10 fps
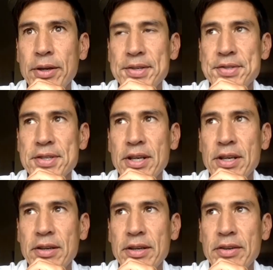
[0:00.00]
is a,
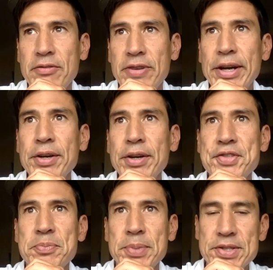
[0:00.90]
a very
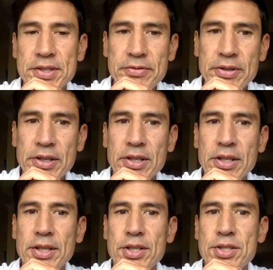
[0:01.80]
specific
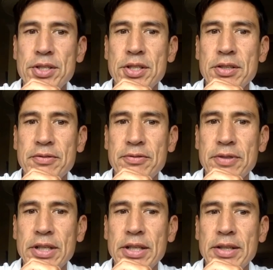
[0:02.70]
initiative
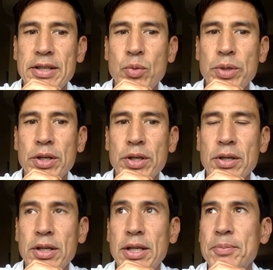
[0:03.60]
uh, that we're
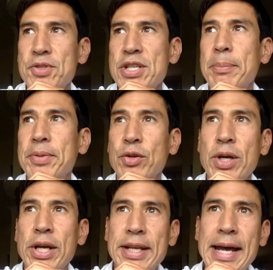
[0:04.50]
um, championing
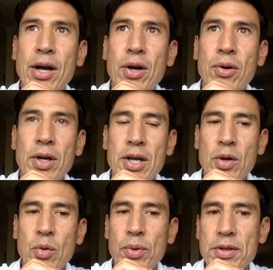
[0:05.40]
right now
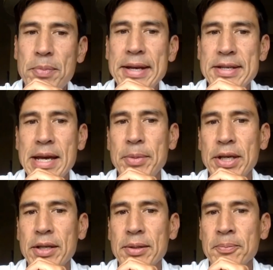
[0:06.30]
with the
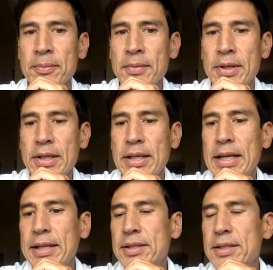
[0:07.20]
pandemic.
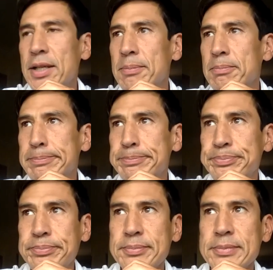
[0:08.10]
And um,
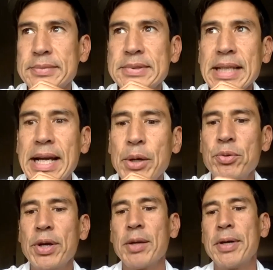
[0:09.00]
I would
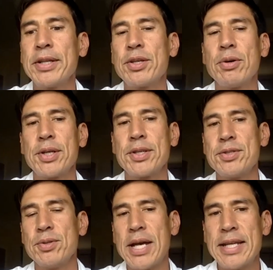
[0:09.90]
recommend going
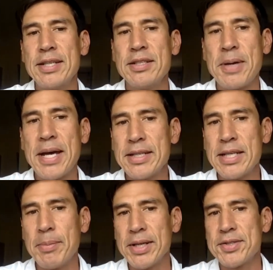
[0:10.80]
to
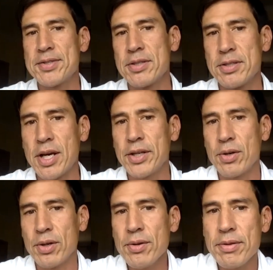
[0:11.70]
dot
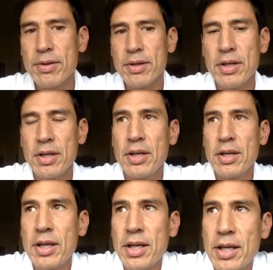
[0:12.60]
earth.
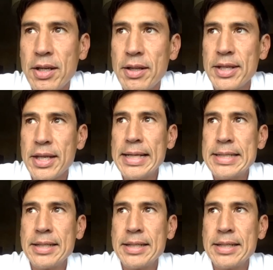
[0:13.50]
Uh, the idea